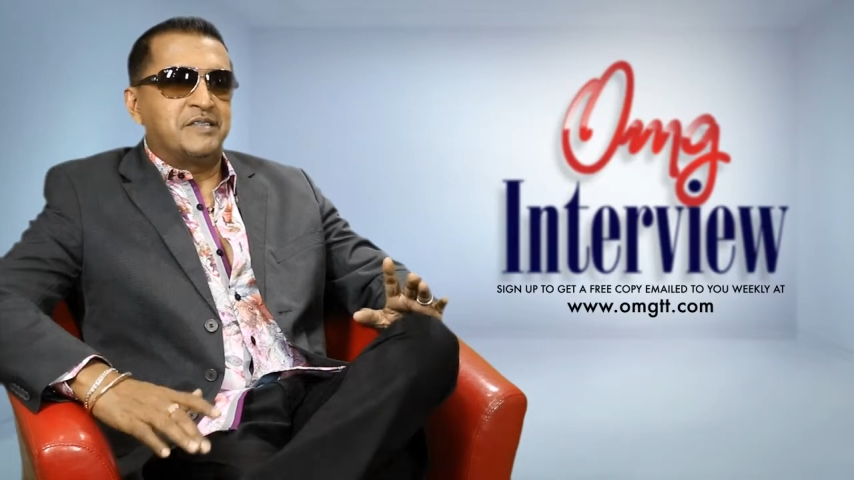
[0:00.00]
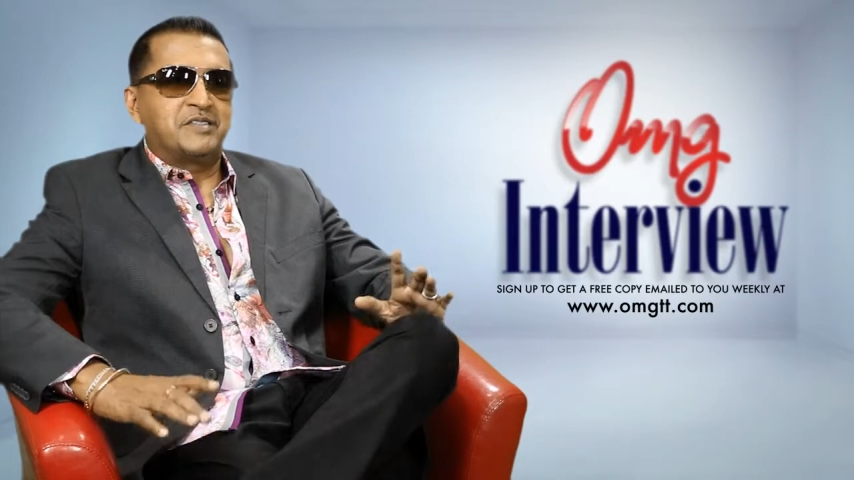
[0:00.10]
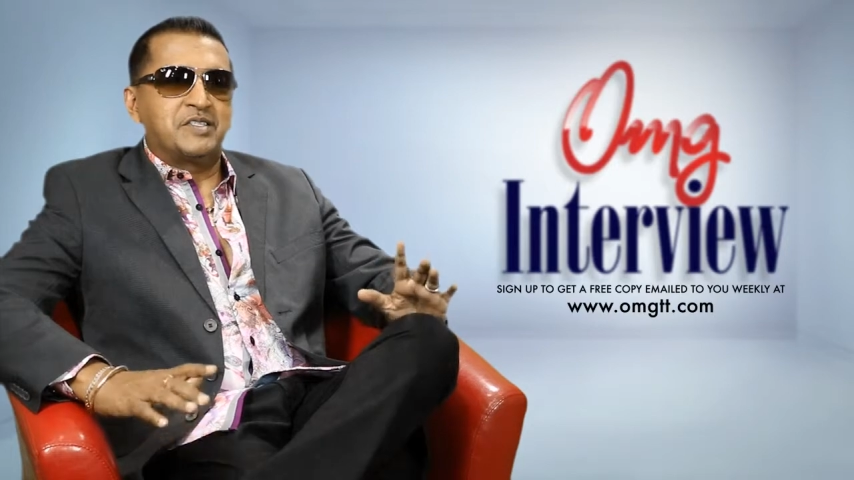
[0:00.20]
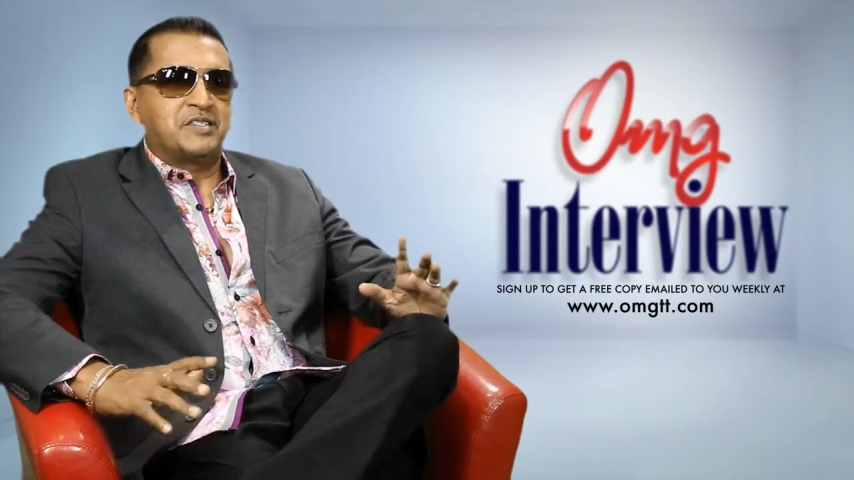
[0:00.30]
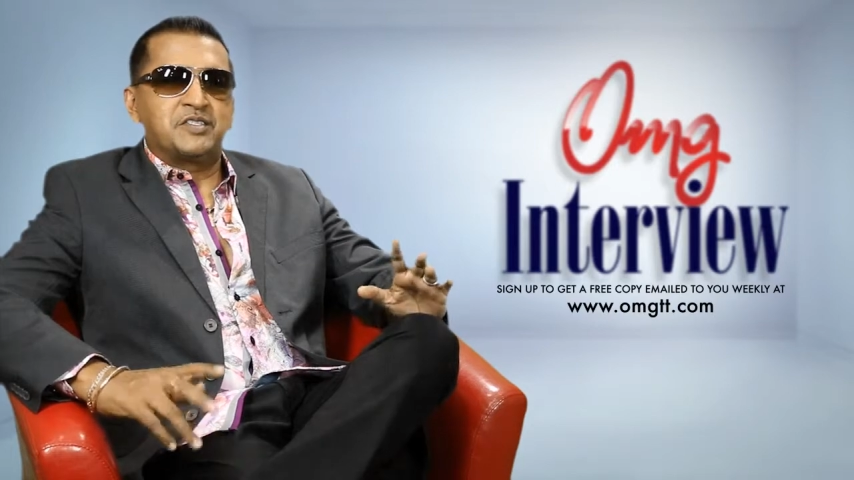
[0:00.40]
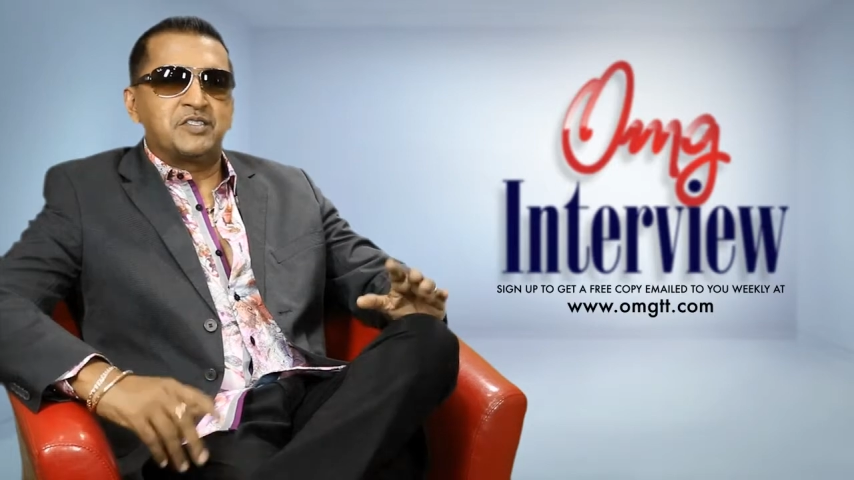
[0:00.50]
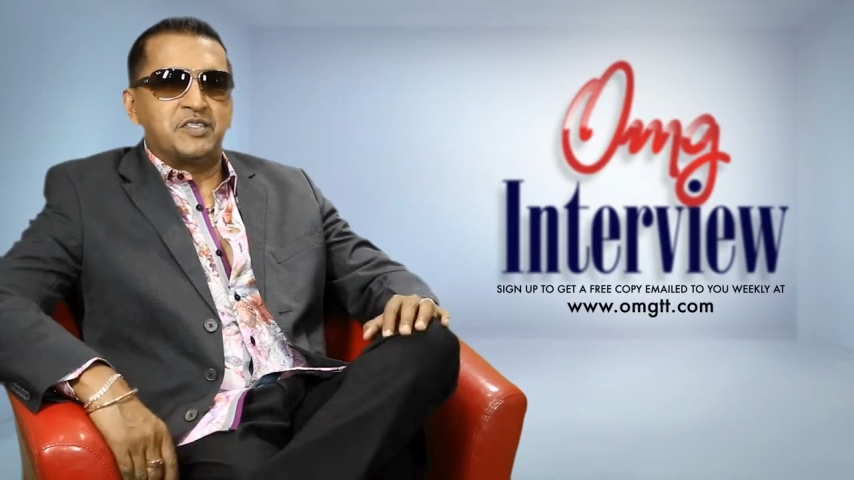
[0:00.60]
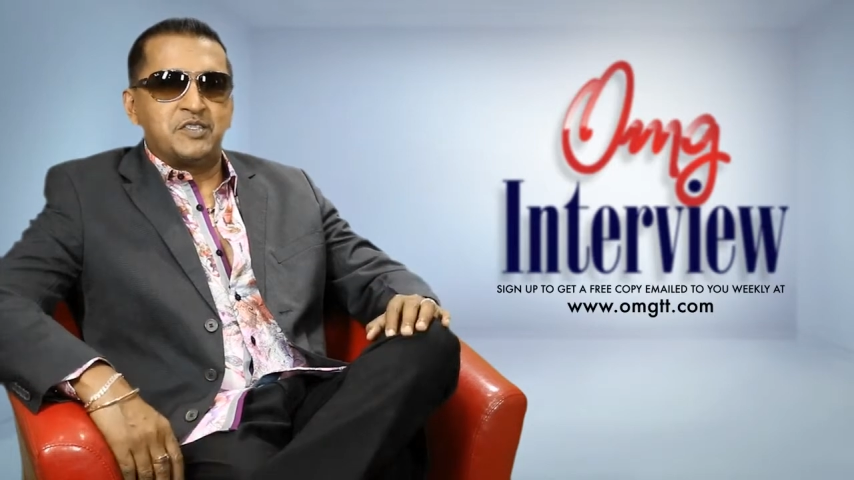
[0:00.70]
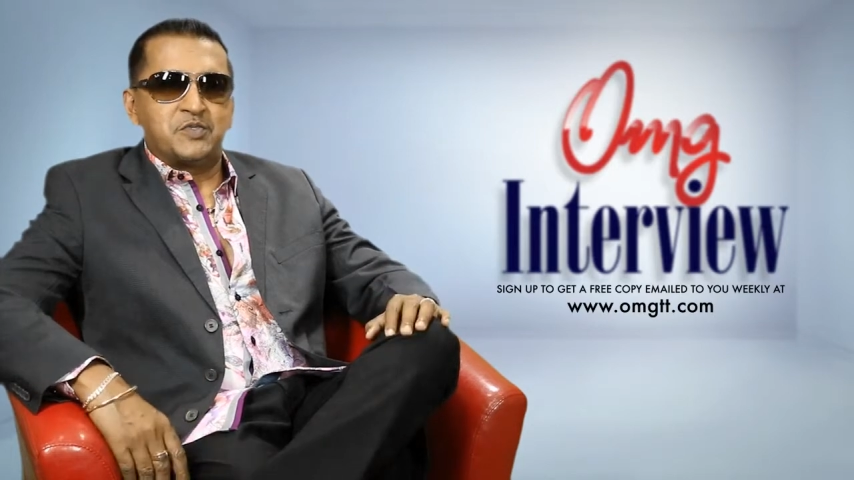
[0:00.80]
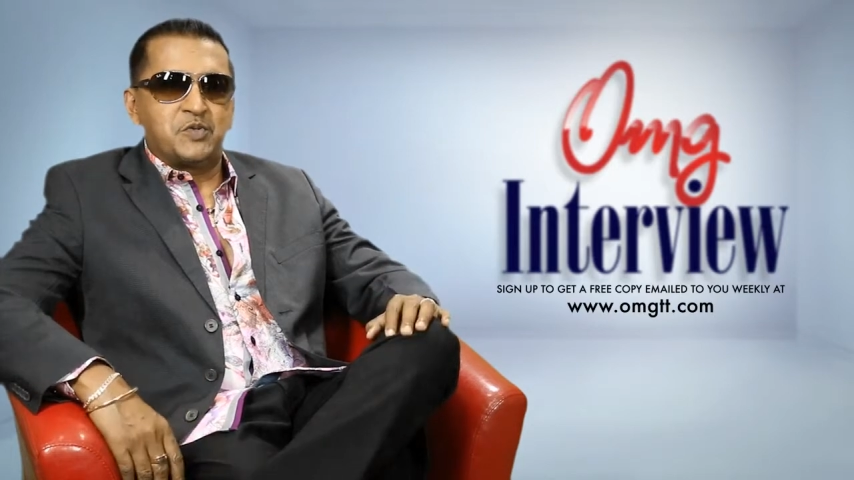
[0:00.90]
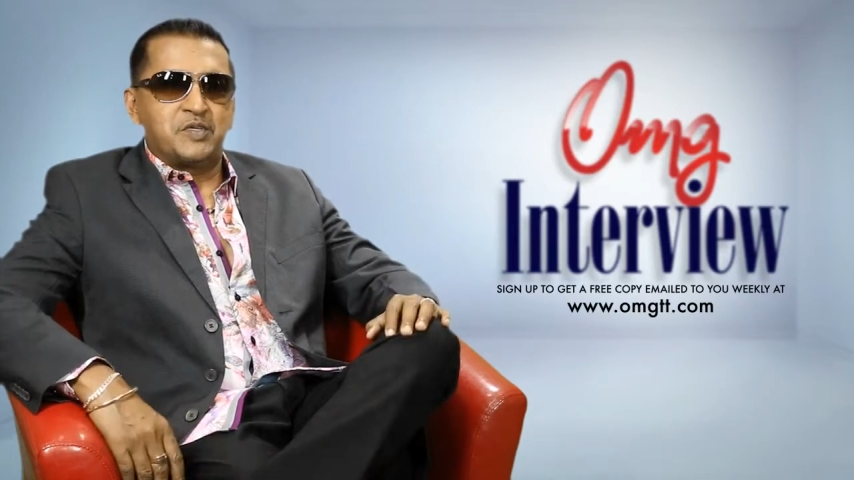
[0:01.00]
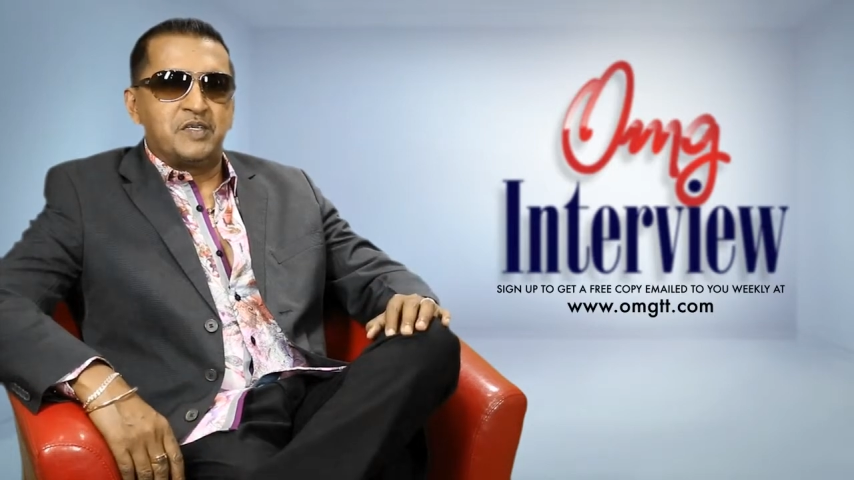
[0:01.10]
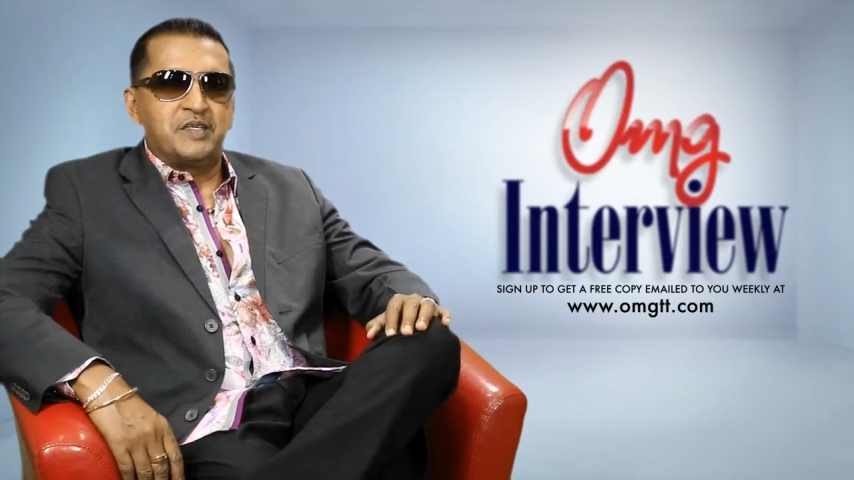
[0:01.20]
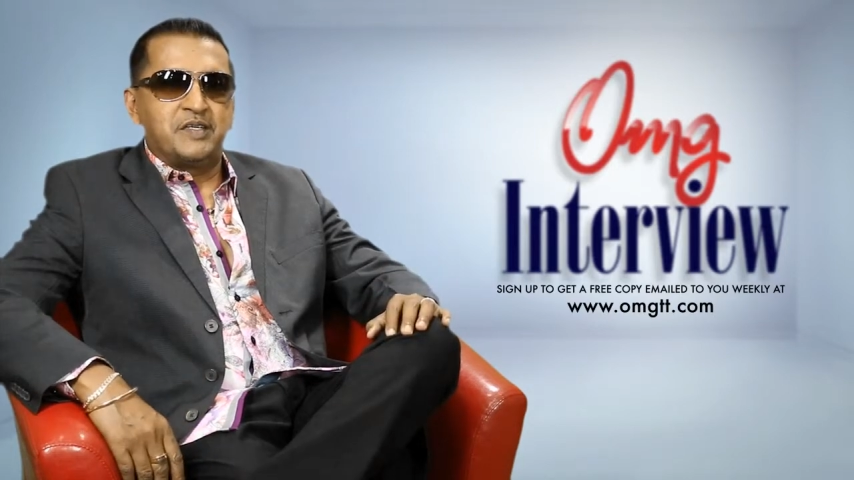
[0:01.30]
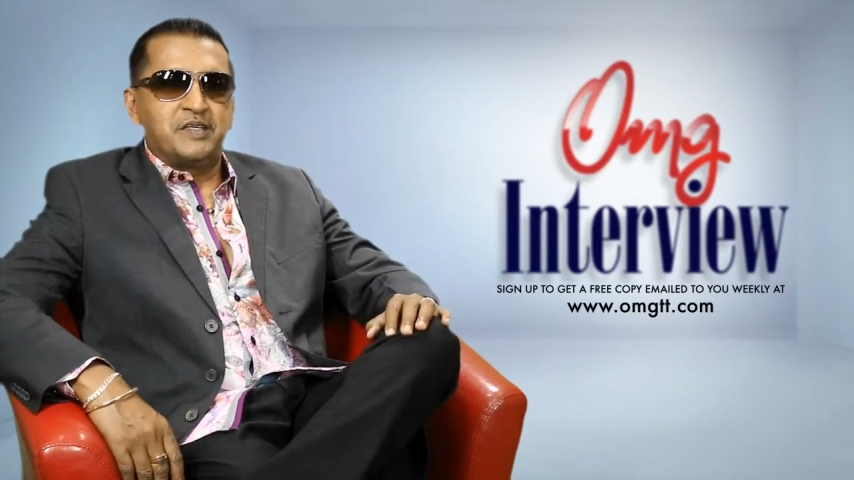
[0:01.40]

just on Chutney-Soca.